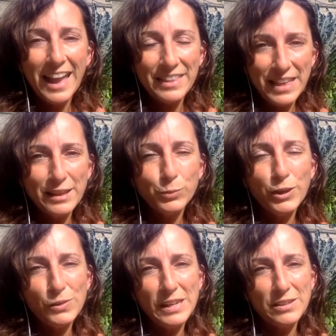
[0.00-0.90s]
And that's
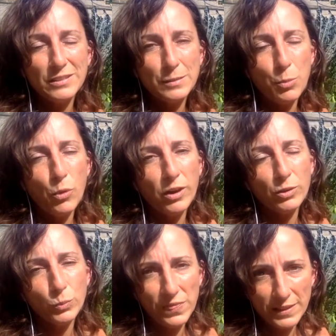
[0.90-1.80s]
what you need to
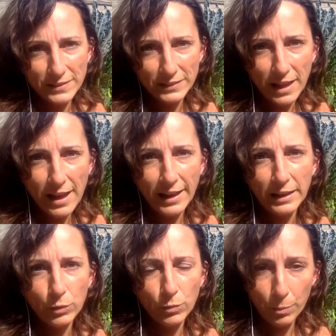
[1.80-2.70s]
support with this
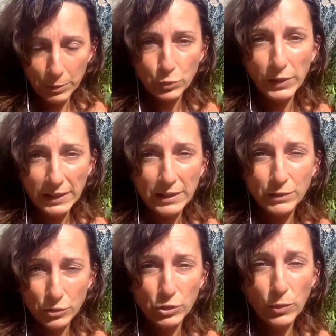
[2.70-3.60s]
line and between
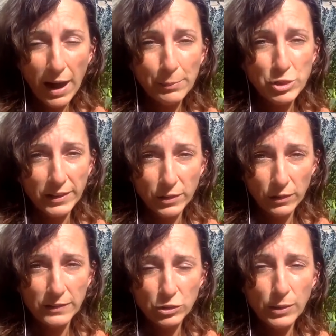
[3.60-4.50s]
these two objects. So
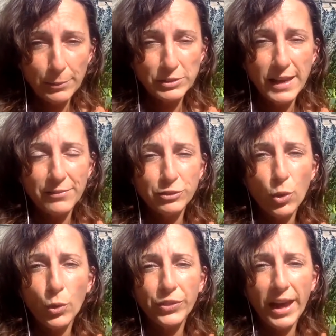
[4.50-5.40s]
these two objects have
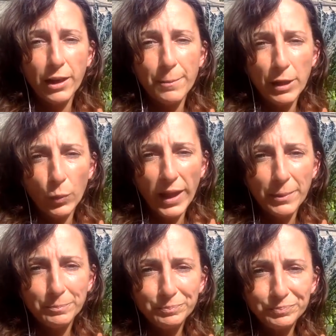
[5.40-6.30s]
to hold that amount of weight.